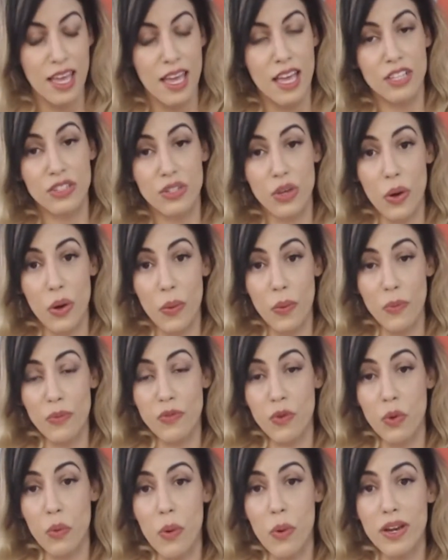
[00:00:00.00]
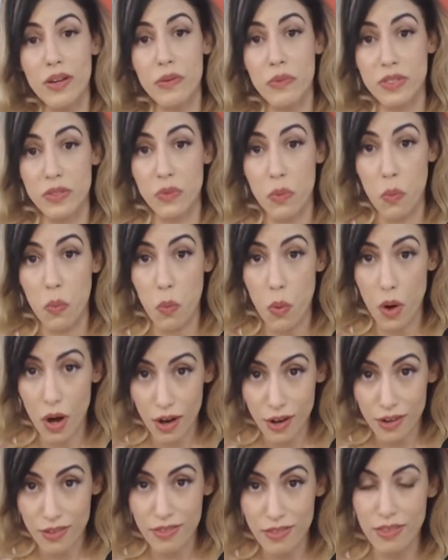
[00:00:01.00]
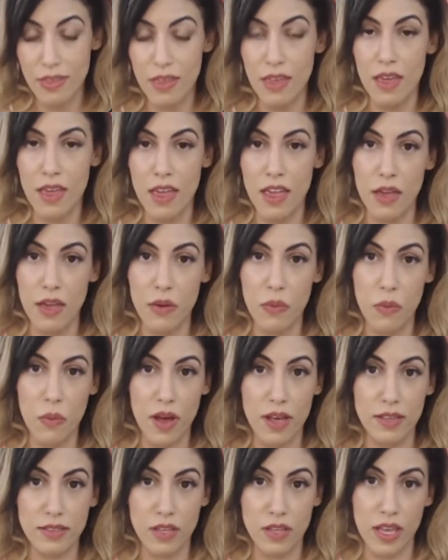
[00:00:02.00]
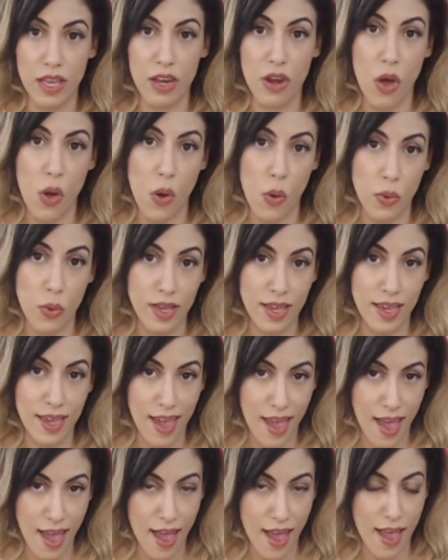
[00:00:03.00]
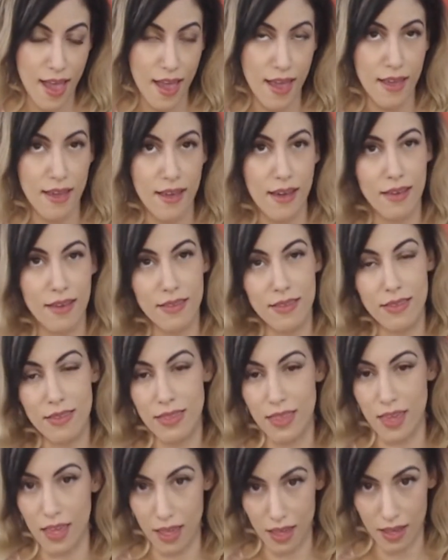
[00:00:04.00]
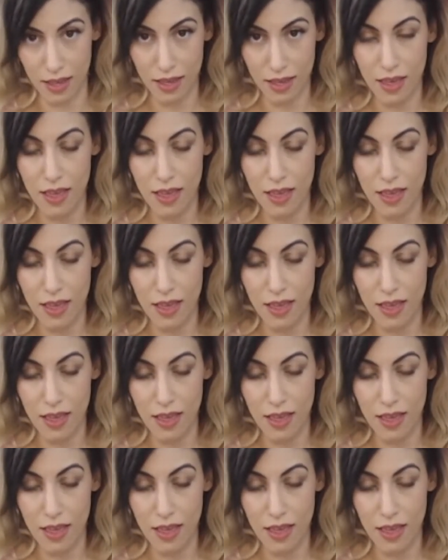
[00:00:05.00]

So, for what it was worth, it was an okay thing.